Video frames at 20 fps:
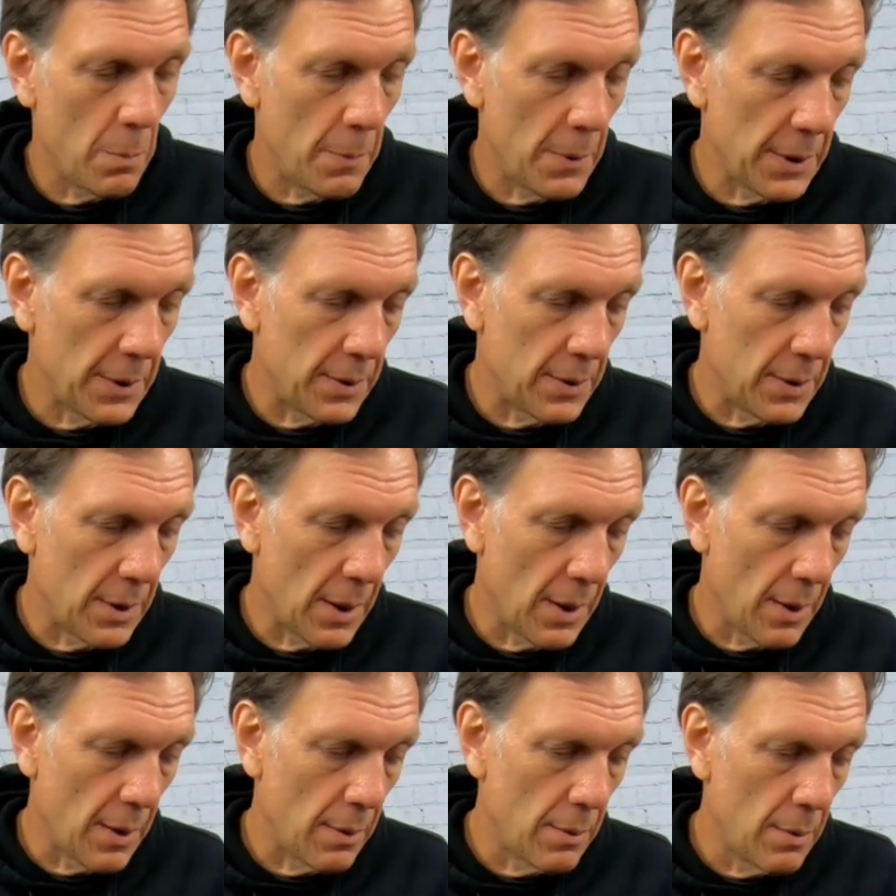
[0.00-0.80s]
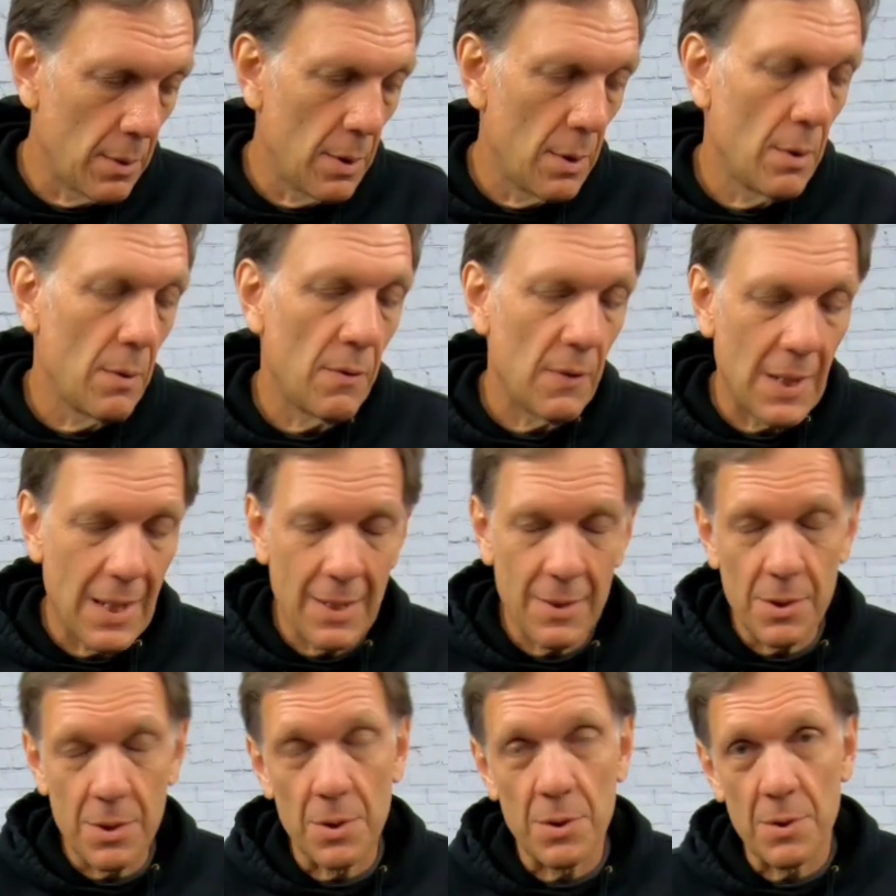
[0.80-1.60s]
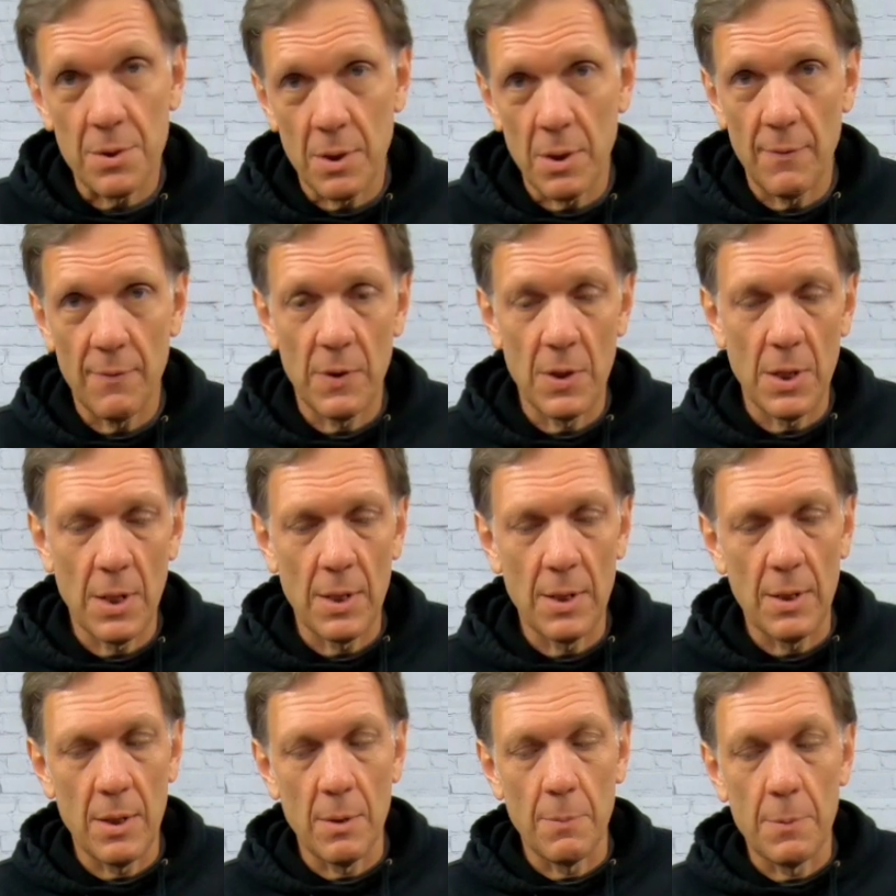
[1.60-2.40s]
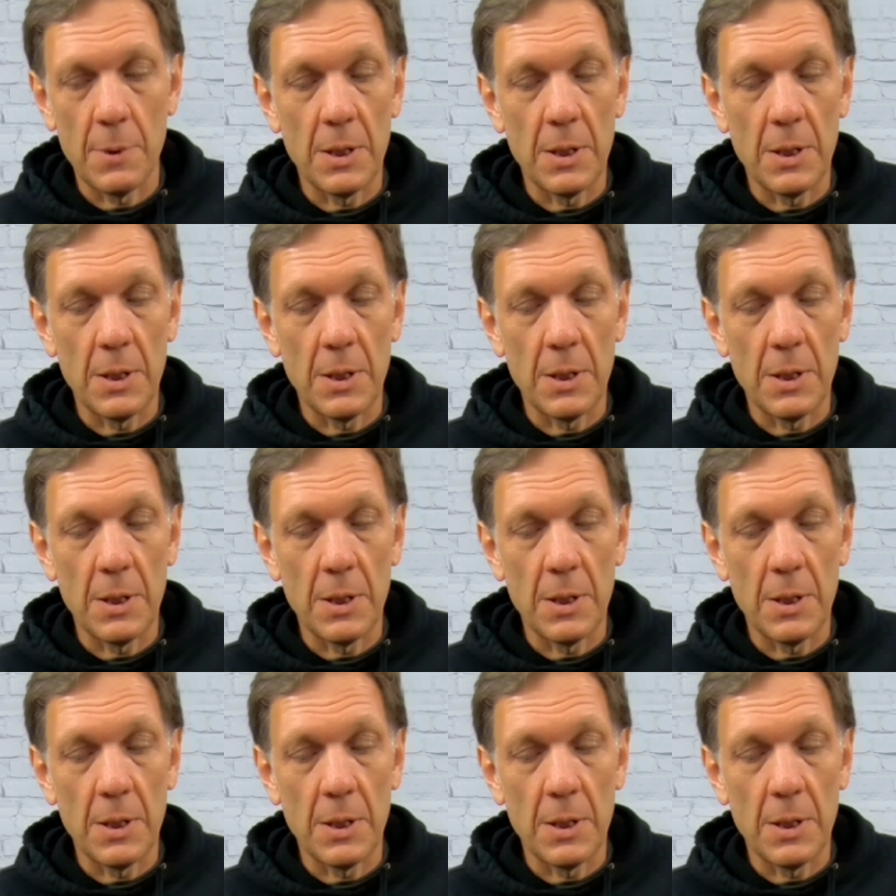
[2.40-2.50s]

But that's just to give you an idea.